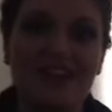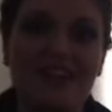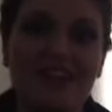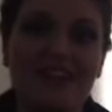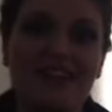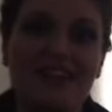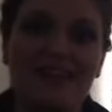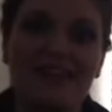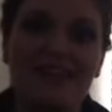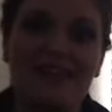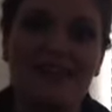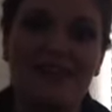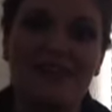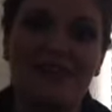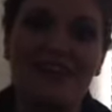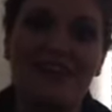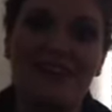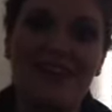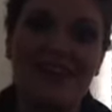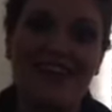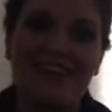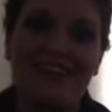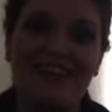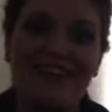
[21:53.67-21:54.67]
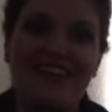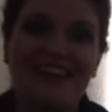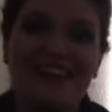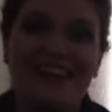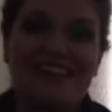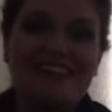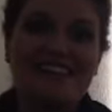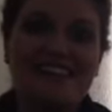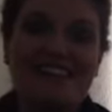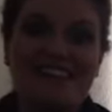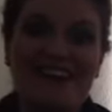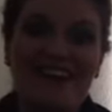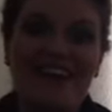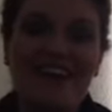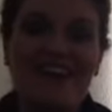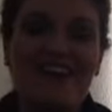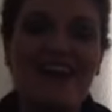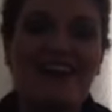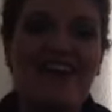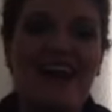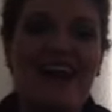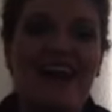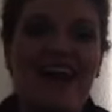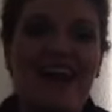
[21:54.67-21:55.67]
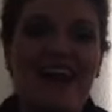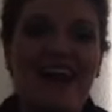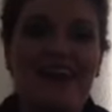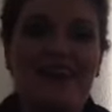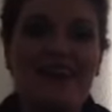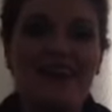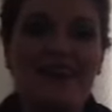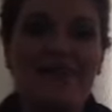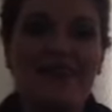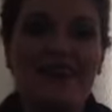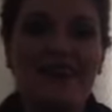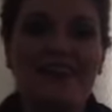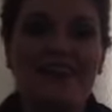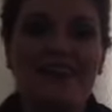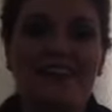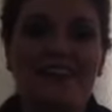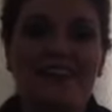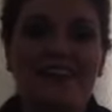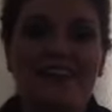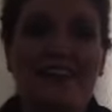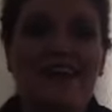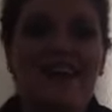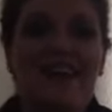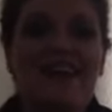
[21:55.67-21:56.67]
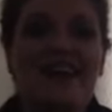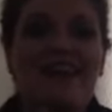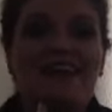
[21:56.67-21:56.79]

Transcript: and then I'm going to go. So I will